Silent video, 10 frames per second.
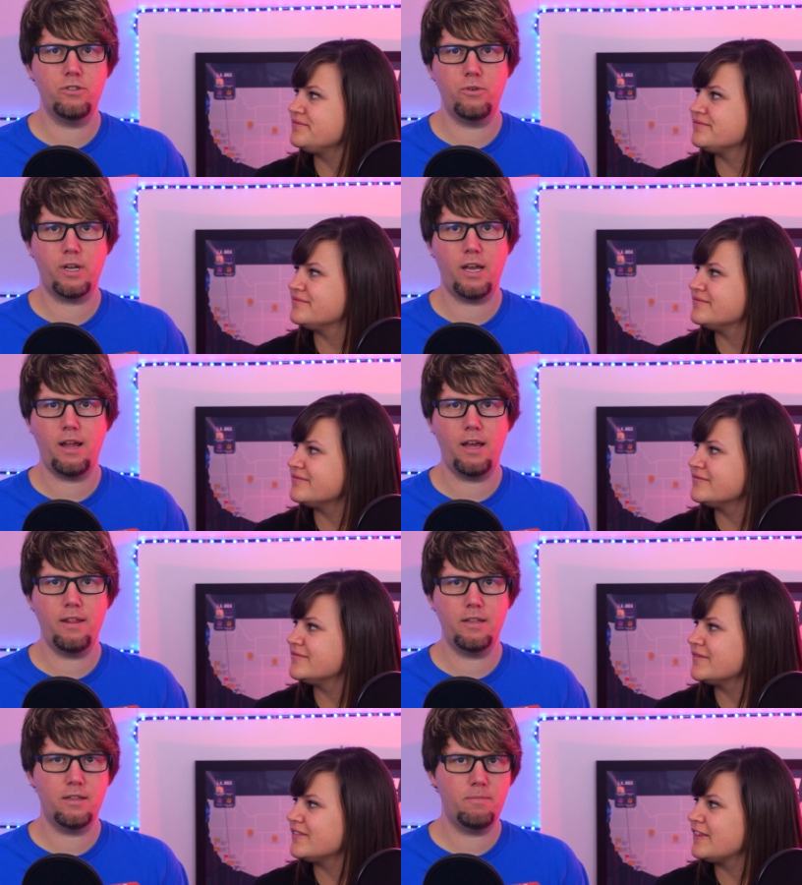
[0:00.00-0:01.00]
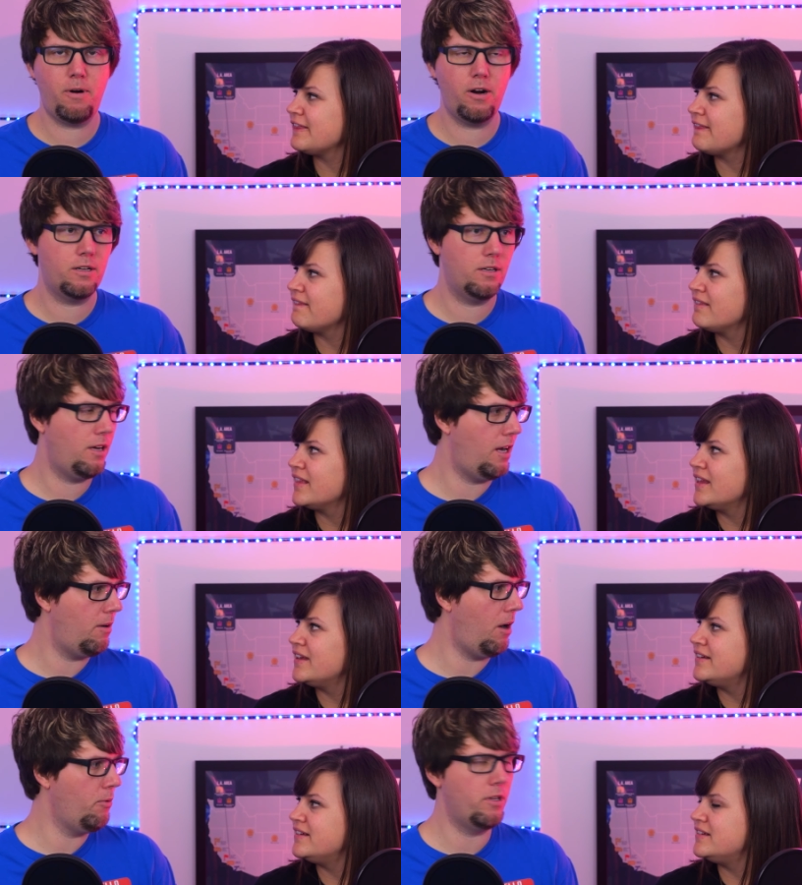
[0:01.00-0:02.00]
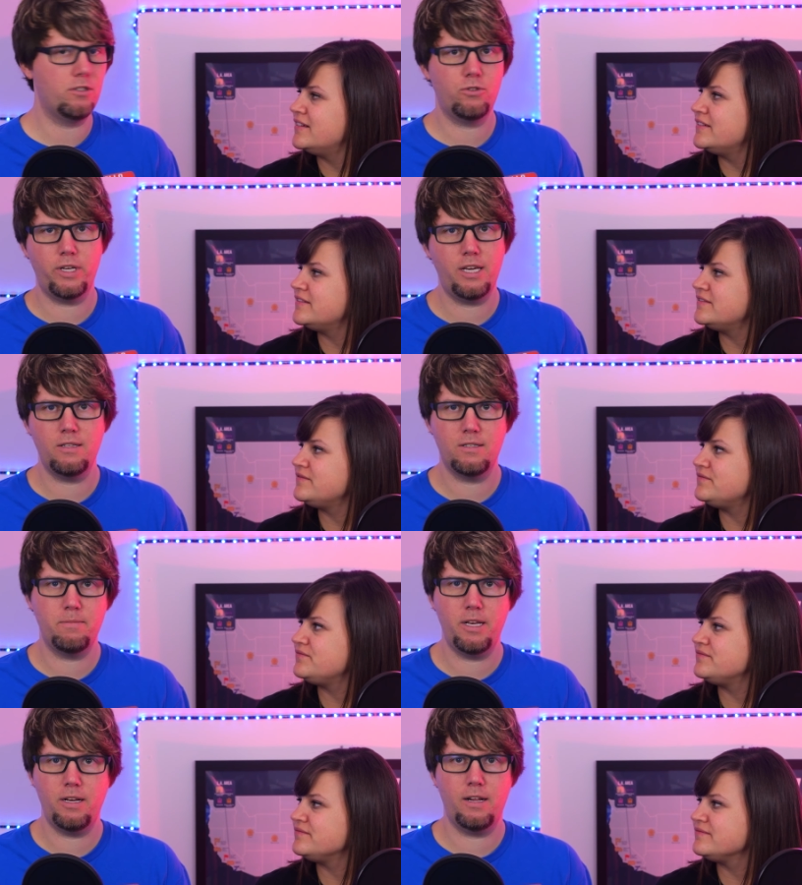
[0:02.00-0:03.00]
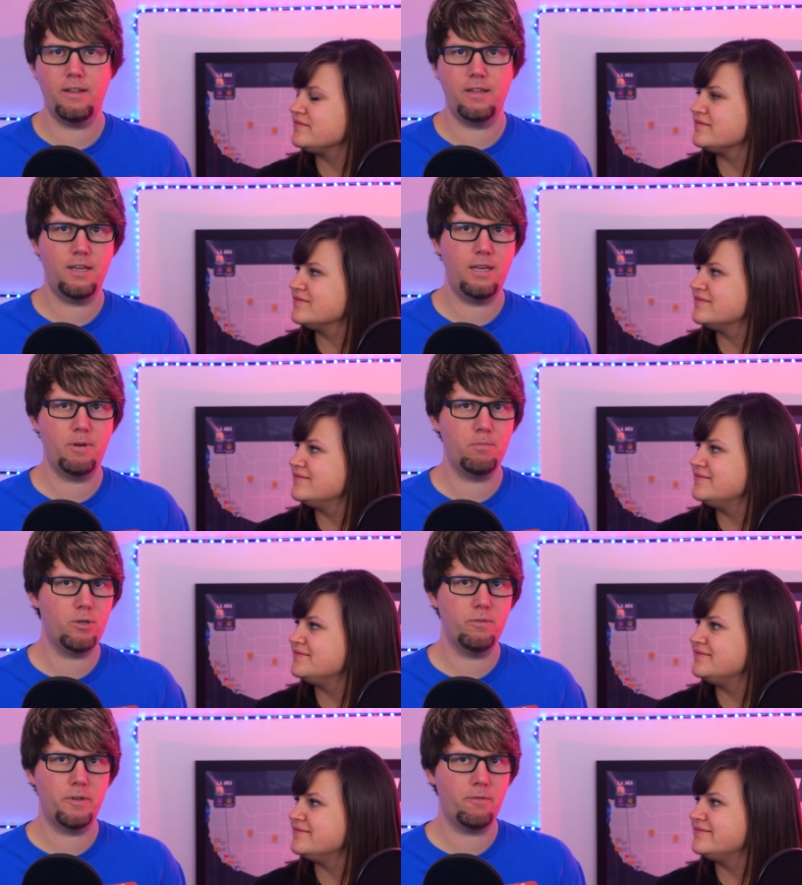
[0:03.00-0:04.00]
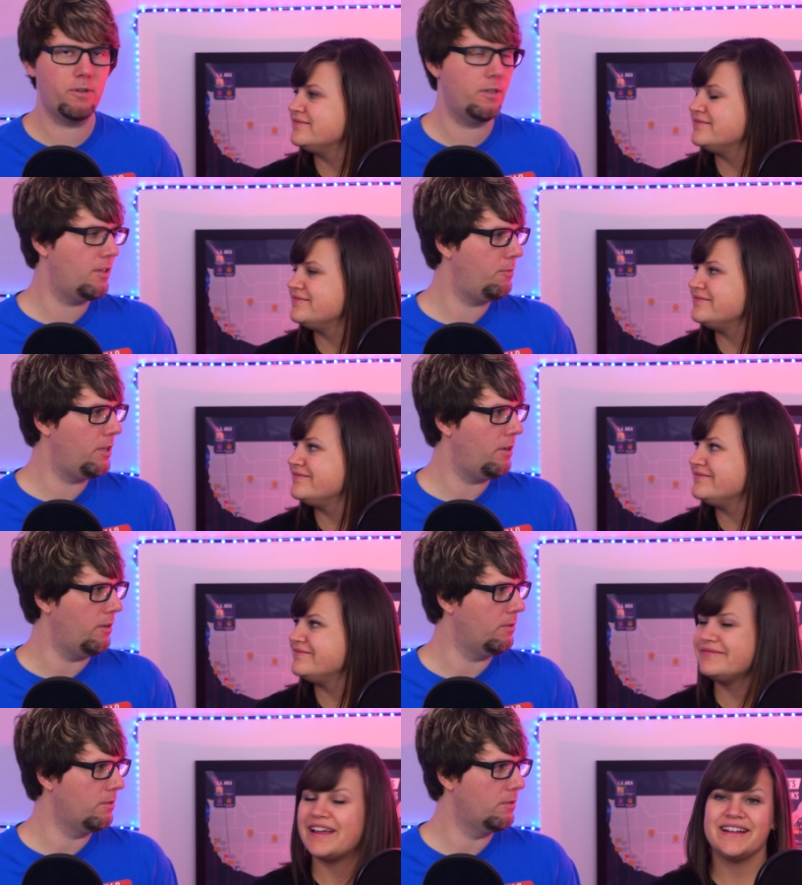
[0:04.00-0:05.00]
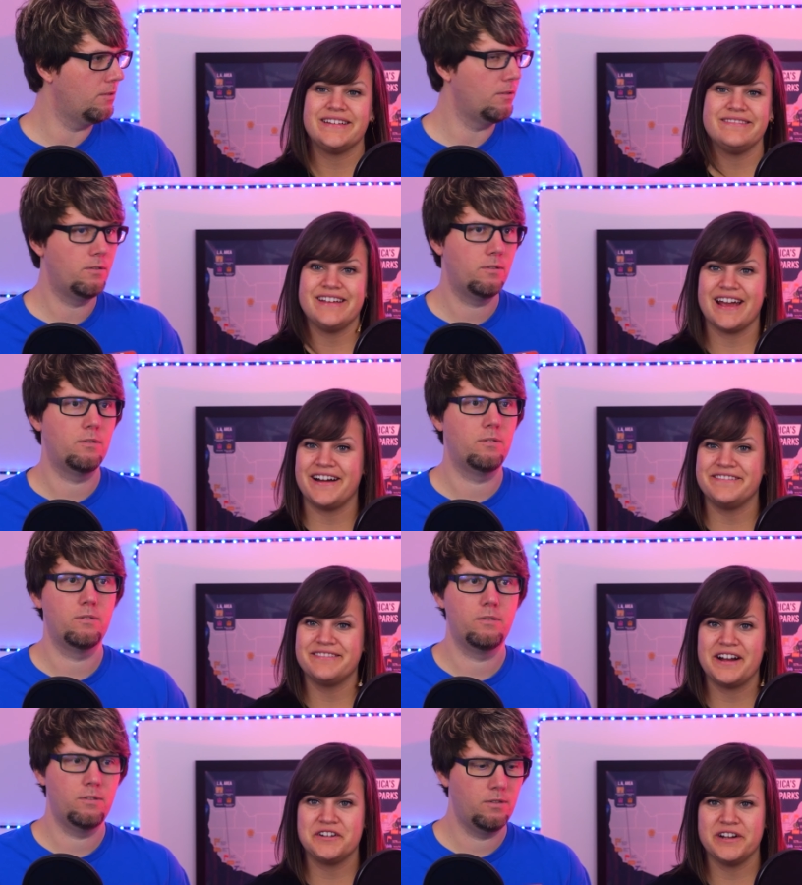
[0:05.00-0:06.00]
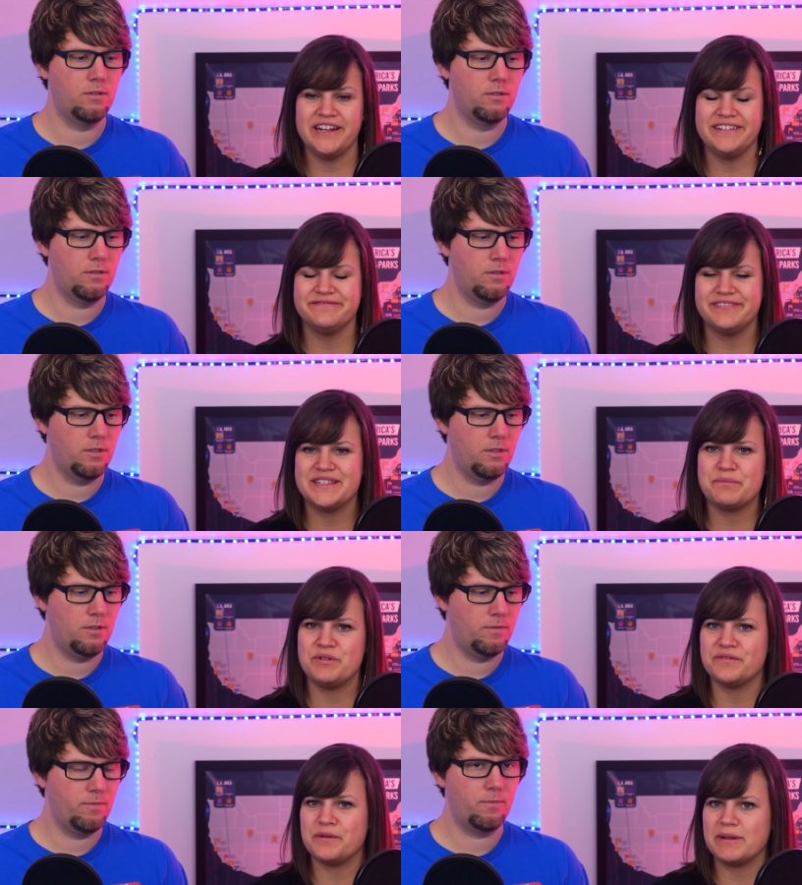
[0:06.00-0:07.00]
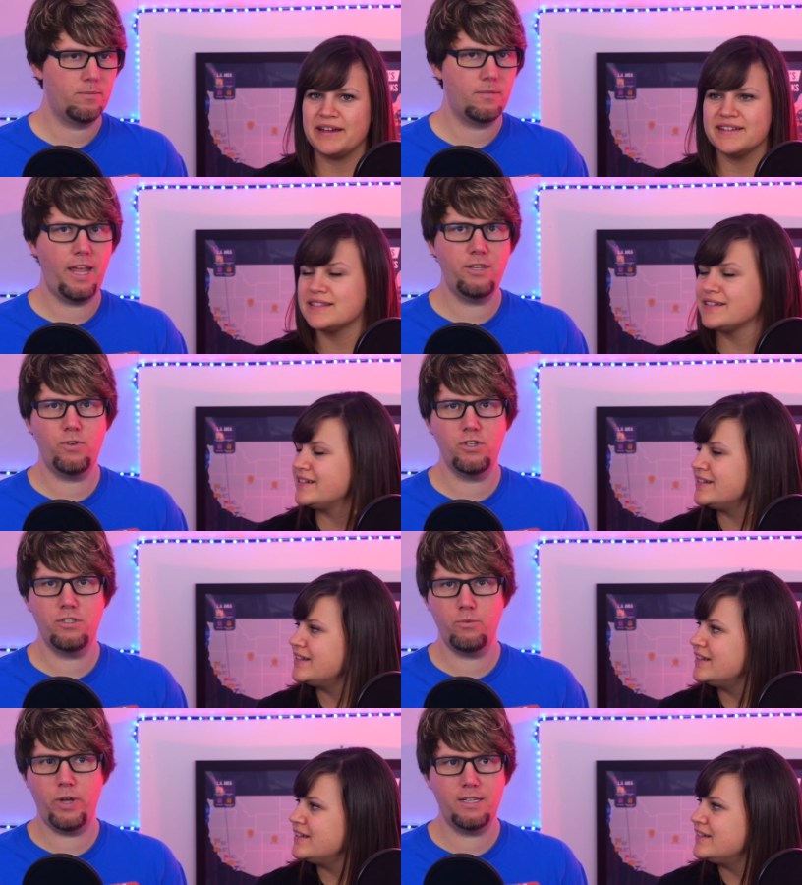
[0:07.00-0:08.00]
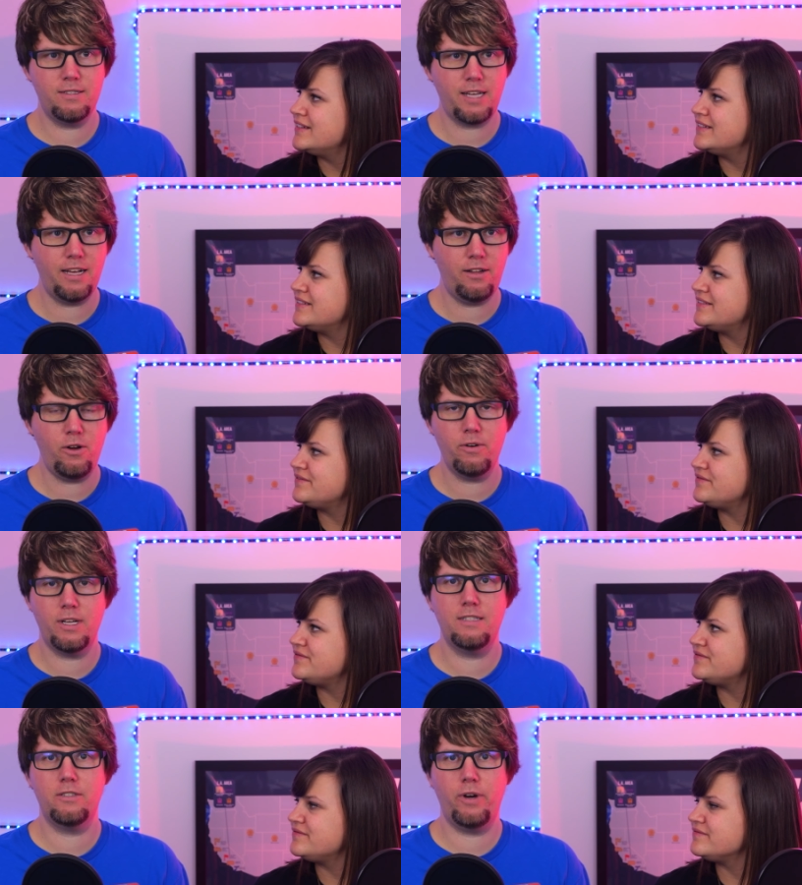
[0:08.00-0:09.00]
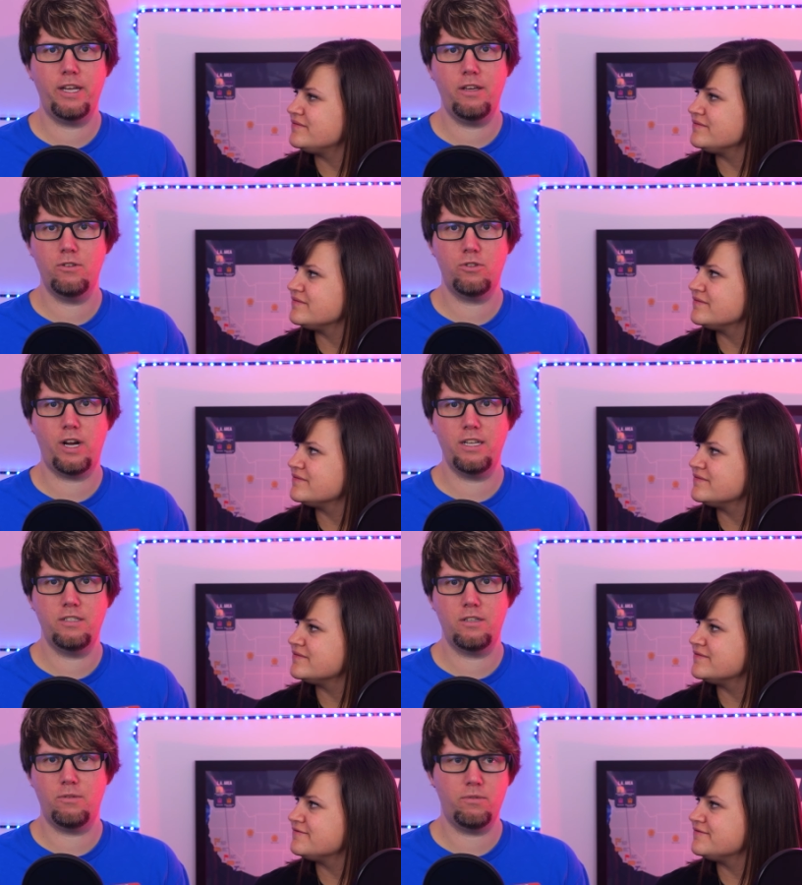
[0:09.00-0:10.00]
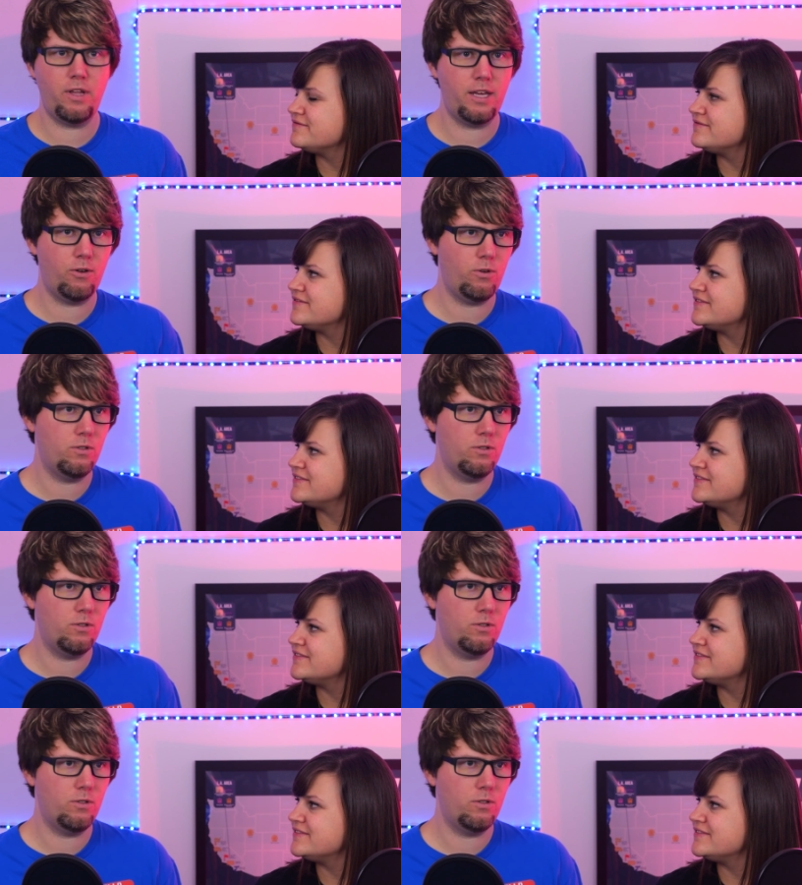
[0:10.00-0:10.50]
Speaker 1: I, I think the park... I, I really enjoy King's Dominion. I think they keep improving every year that we go.
Speaker 2: I, yeah, I agree. It's a beautiful place.
Speaker 1: As versus Wicked Cyclone, it's a great coaster. I just don't think it holds the